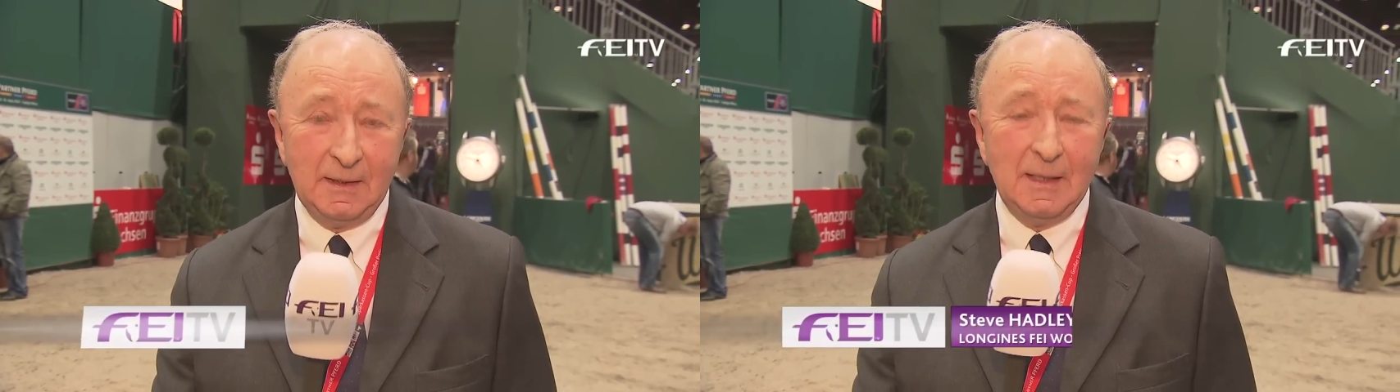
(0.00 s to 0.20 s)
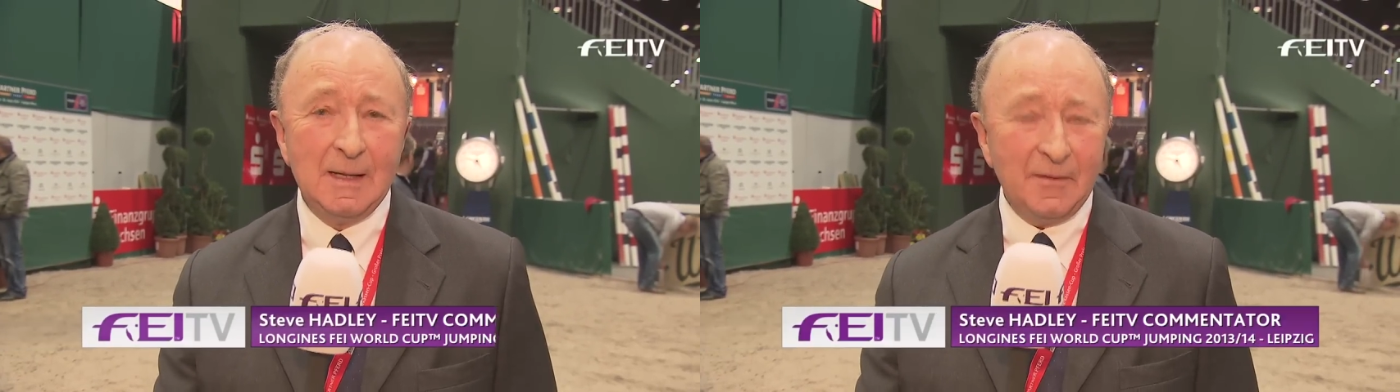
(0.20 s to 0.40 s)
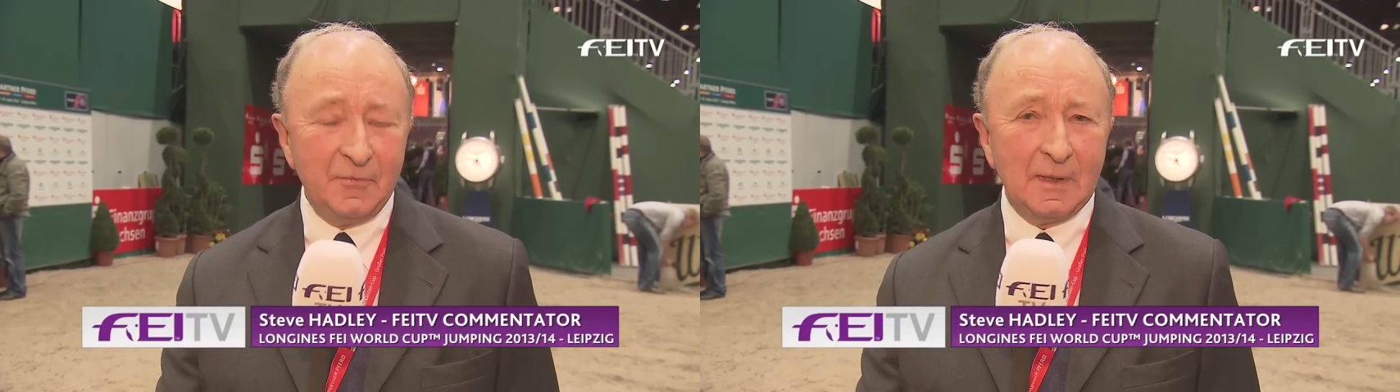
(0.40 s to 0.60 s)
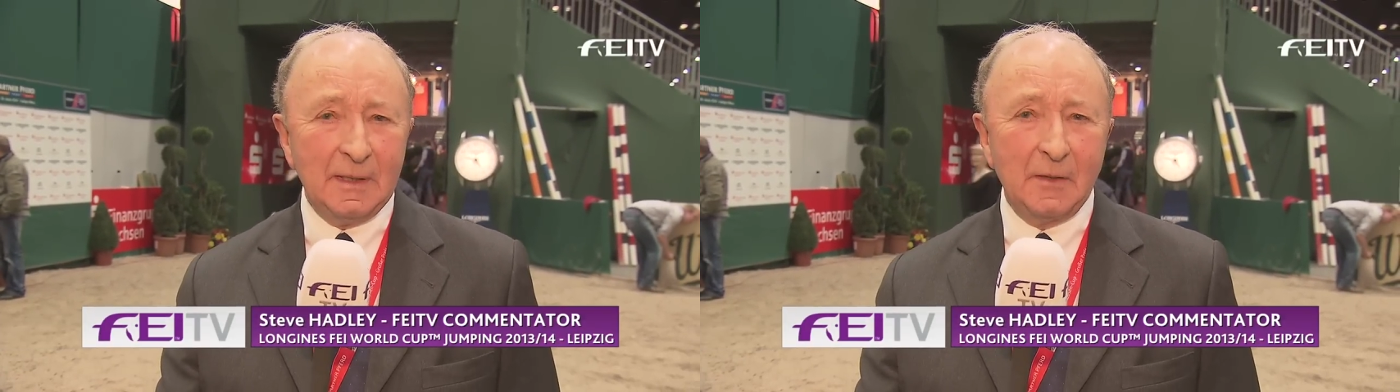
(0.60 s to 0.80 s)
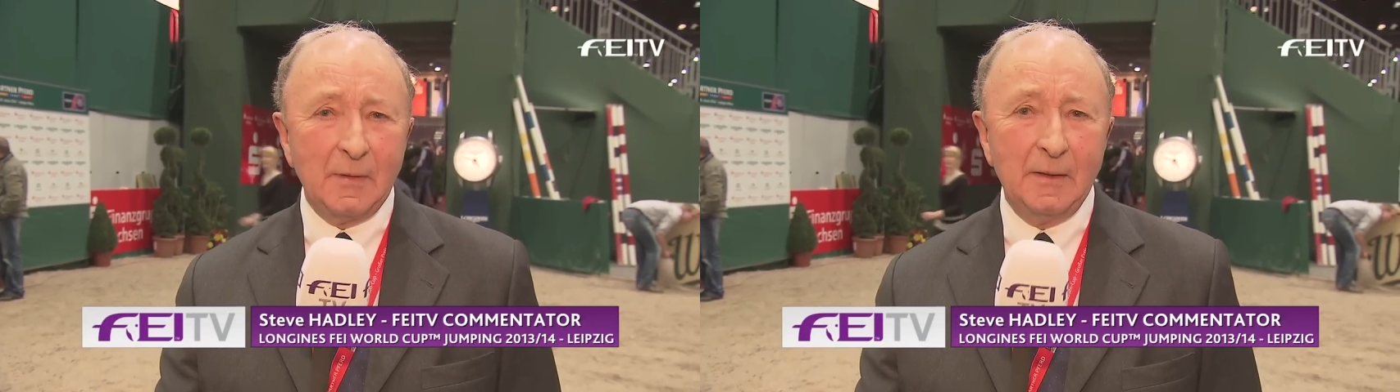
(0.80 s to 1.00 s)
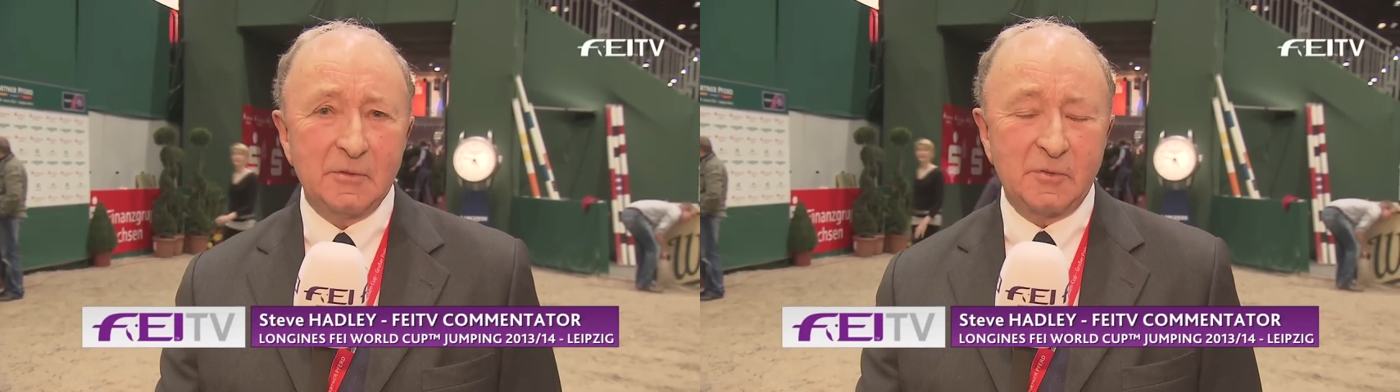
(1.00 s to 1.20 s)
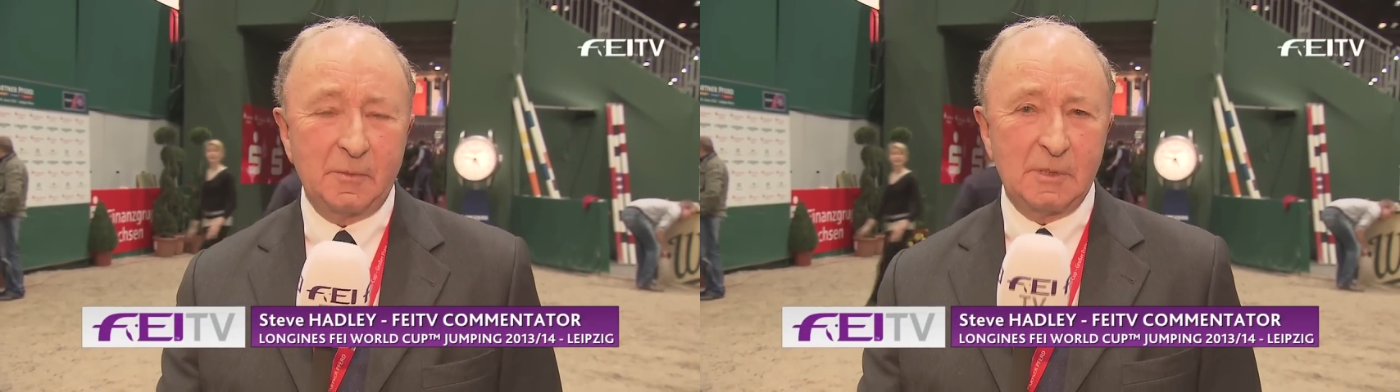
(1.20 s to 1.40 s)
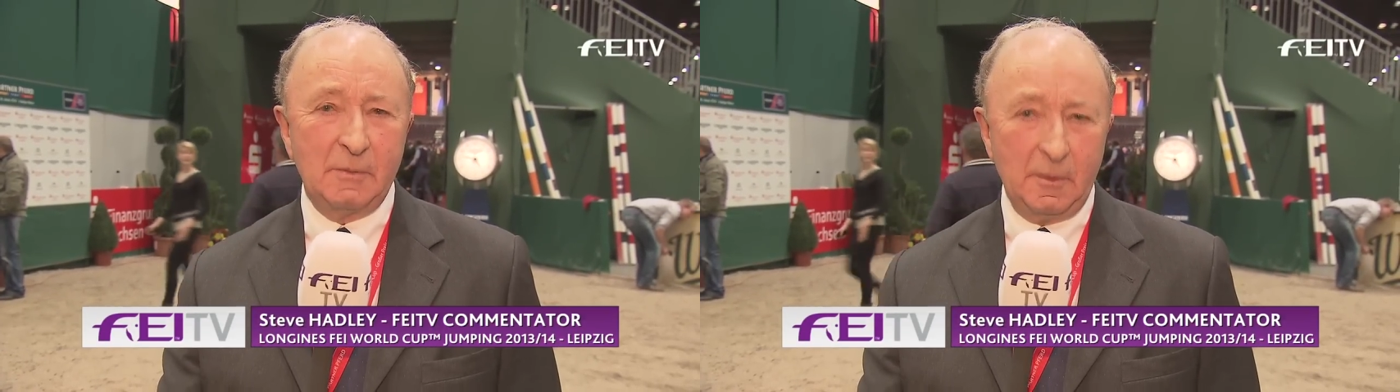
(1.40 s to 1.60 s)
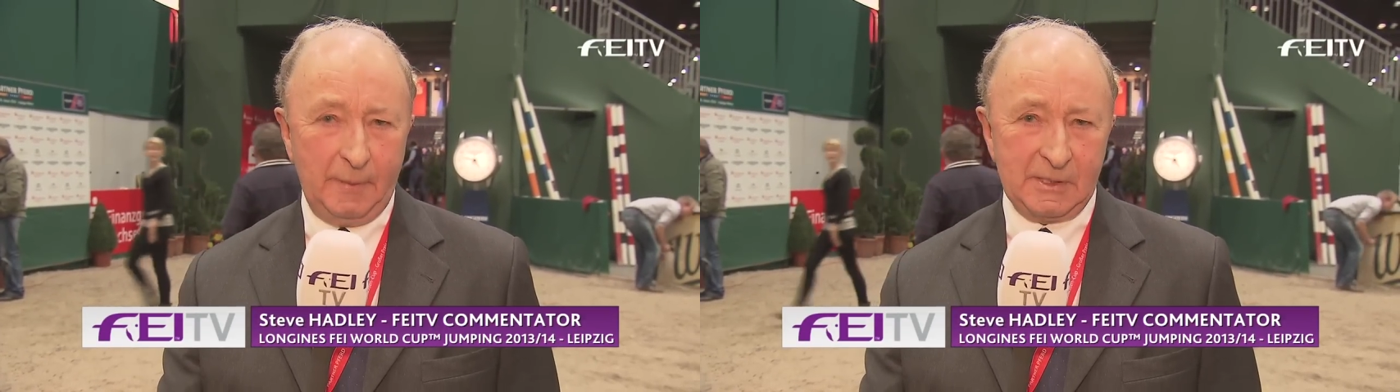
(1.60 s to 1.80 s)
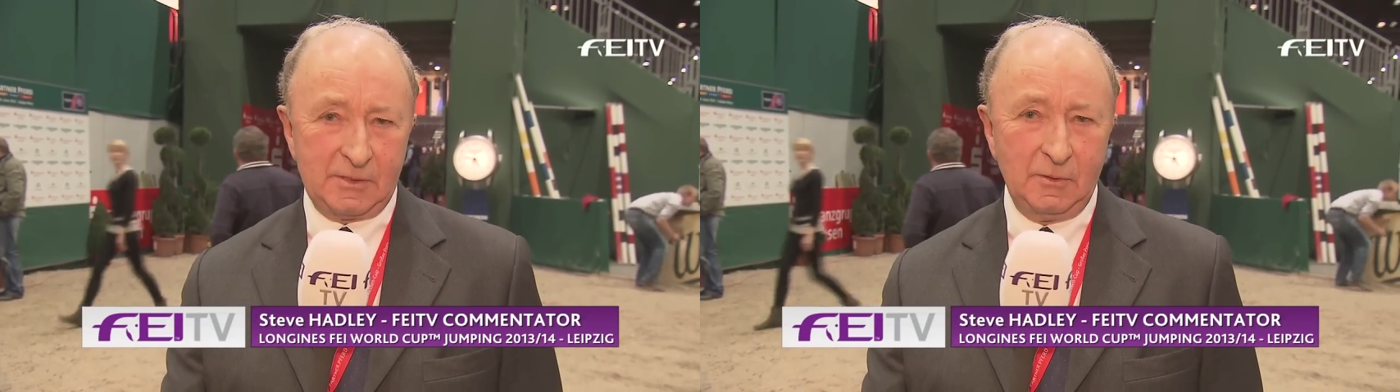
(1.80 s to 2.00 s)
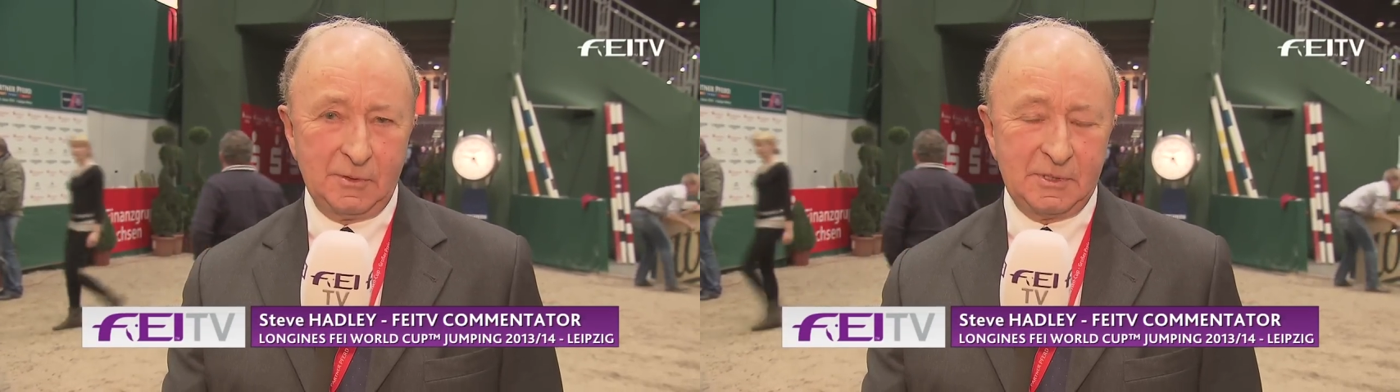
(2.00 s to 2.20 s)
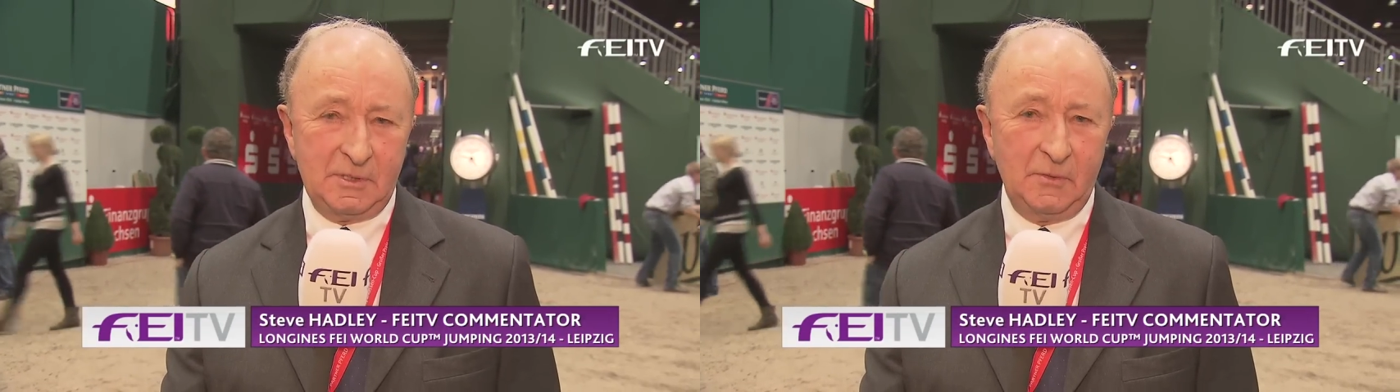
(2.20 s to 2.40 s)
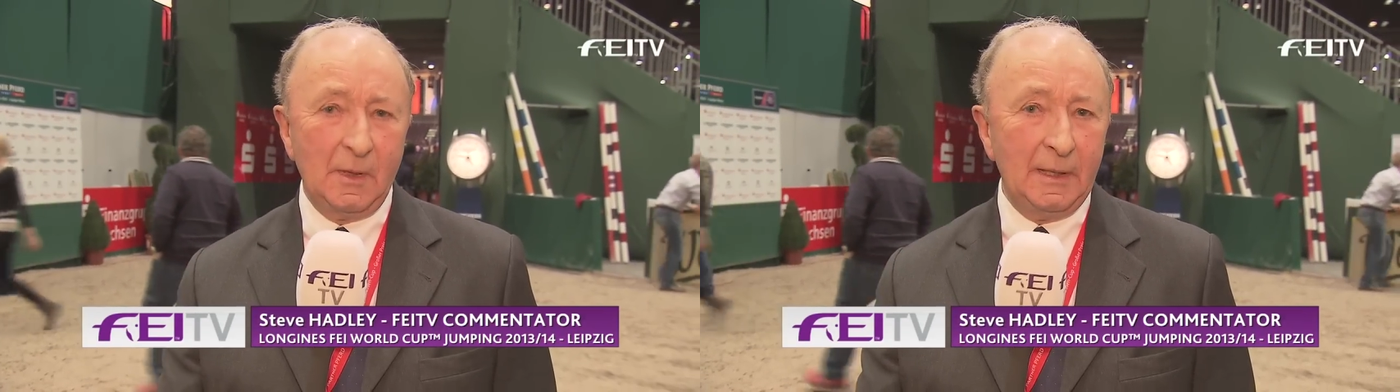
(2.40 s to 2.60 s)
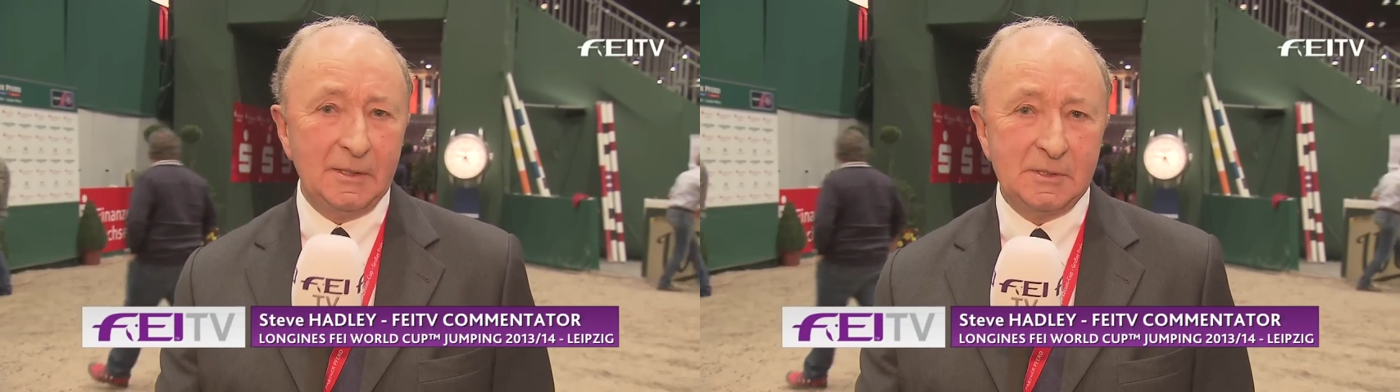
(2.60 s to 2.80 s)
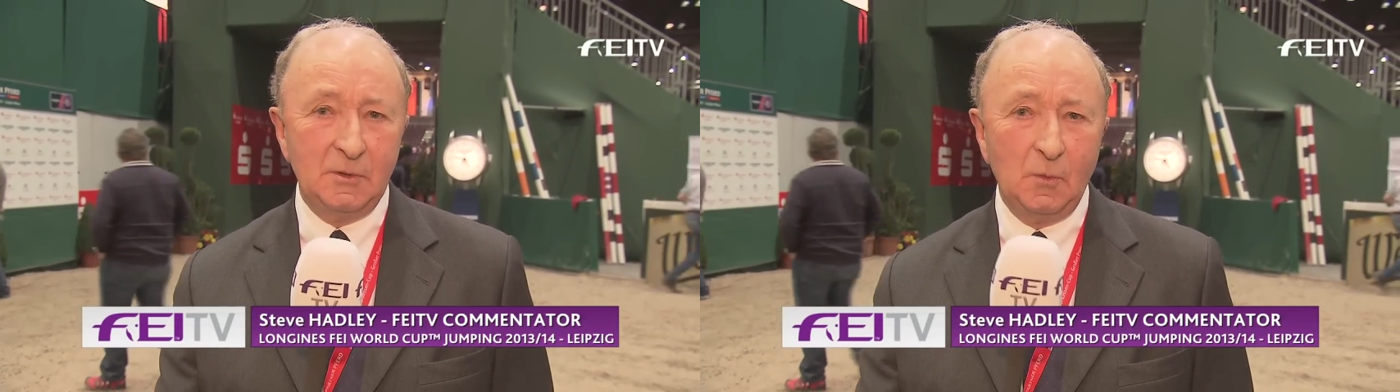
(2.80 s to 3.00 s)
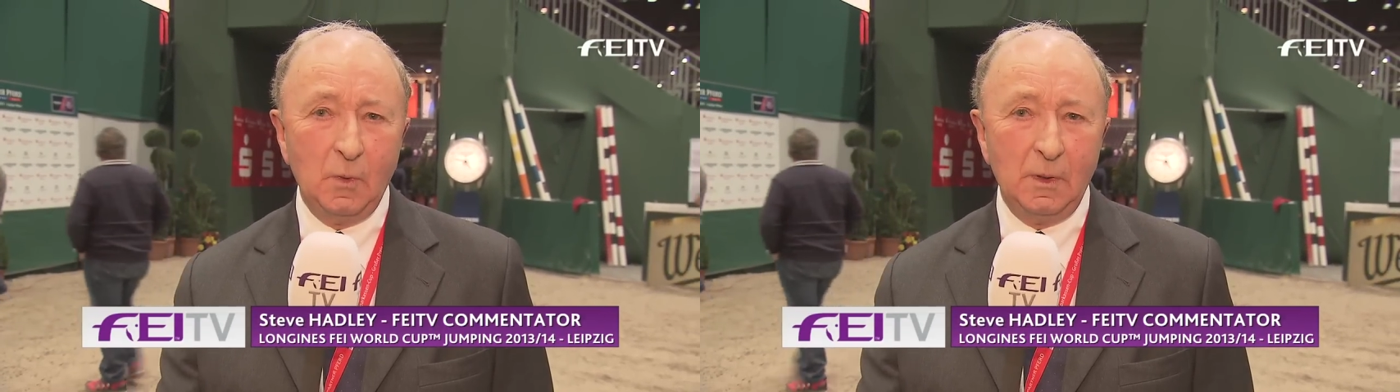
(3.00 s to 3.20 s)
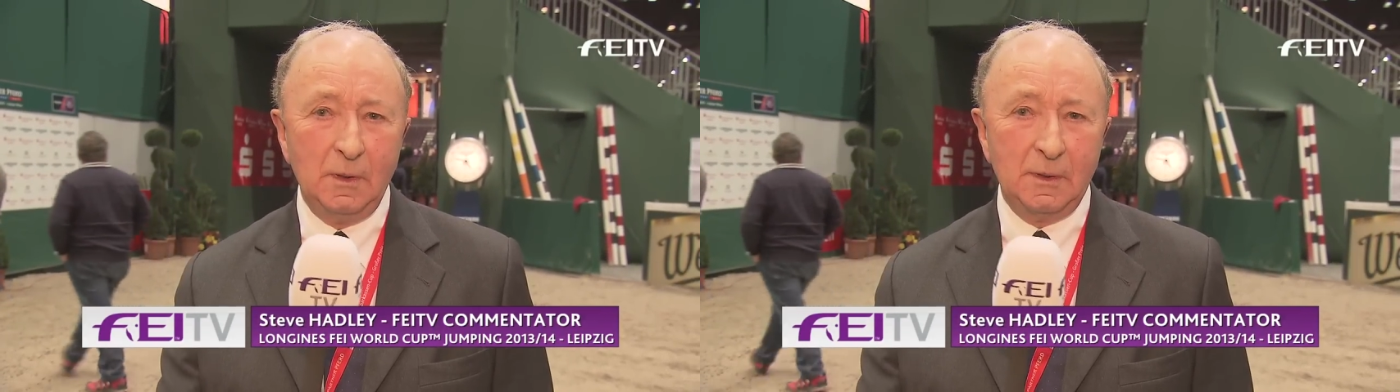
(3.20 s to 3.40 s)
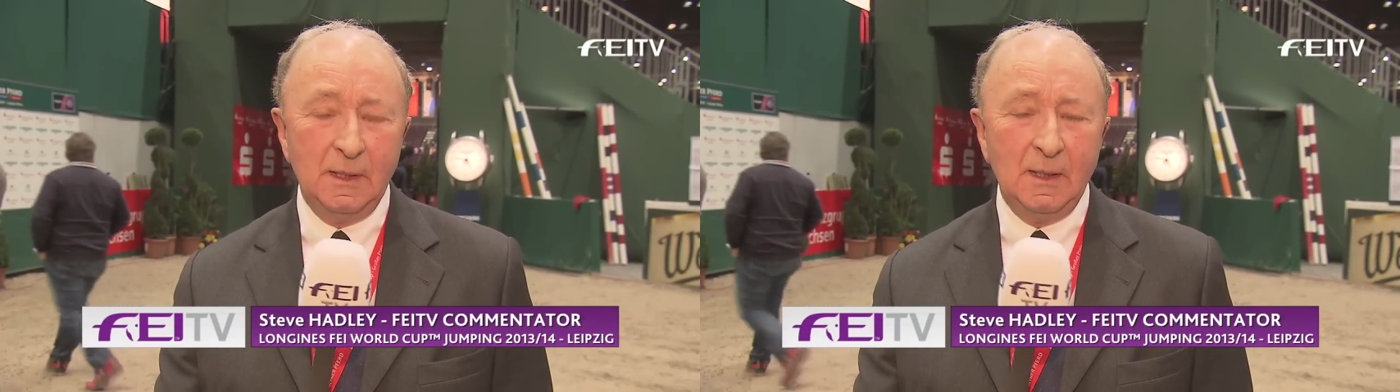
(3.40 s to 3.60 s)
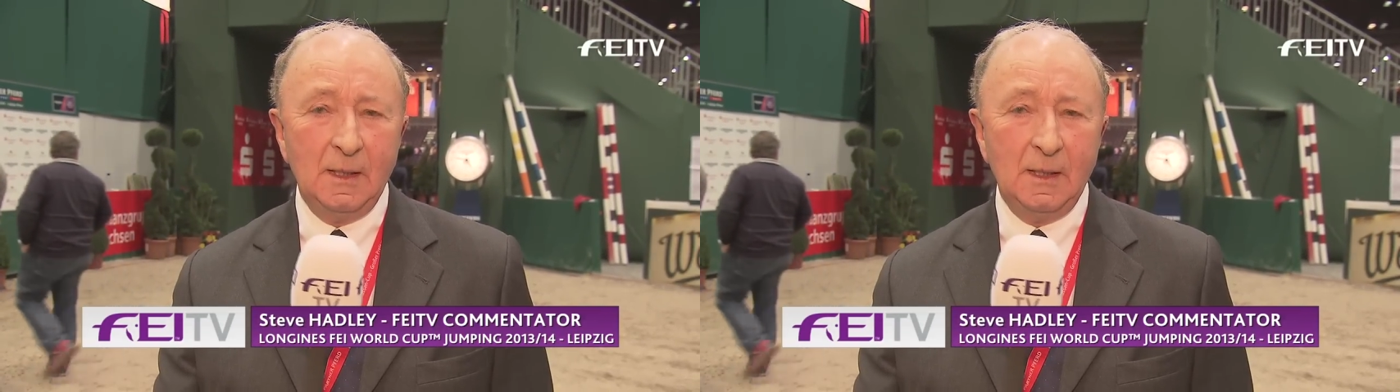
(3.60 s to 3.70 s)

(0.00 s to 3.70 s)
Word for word: 11 clear rounds from some of the best horses and riders in the world.